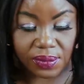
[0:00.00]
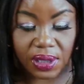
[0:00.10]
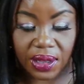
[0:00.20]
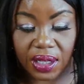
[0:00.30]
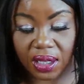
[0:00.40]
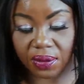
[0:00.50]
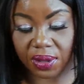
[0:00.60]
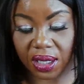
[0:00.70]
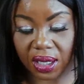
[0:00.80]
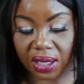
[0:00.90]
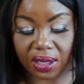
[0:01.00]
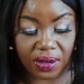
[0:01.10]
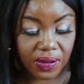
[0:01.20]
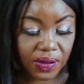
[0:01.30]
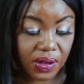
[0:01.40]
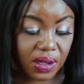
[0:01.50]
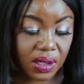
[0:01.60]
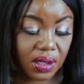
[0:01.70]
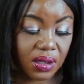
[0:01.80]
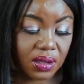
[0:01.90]
And then we have,
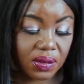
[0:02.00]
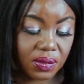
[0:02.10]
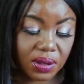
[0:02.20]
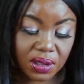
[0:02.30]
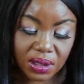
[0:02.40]
well,